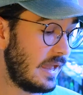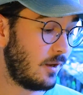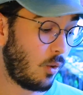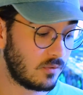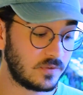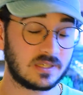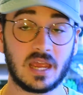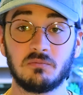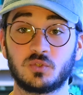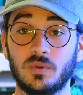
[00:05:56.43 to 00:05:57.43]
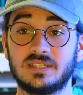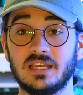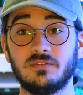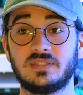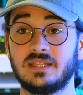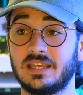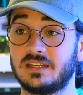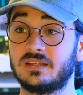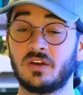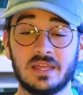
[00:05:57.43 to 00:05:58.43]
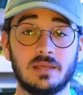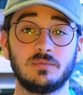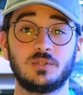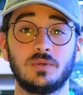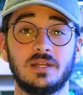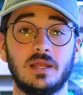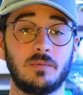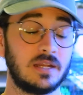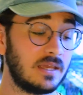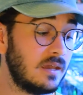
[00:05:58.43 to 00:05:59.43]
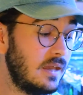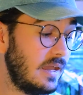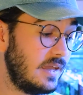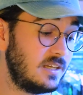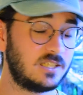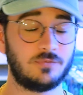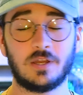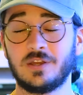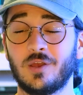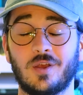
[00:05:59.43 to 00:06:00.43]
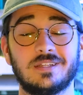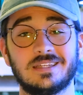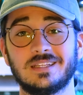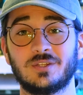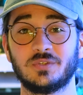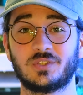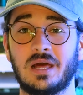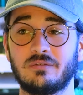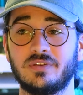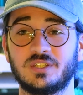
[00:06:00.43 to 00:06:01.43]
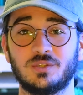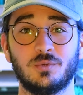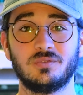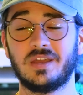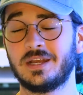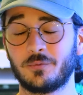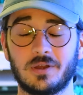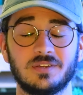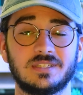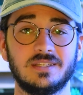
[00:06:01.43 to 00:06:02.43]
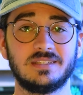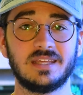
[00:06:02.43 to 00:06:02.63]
And oftentimes, once they've staked claim to an anemone, it is very hard to get those clownfish to move anywhere else in the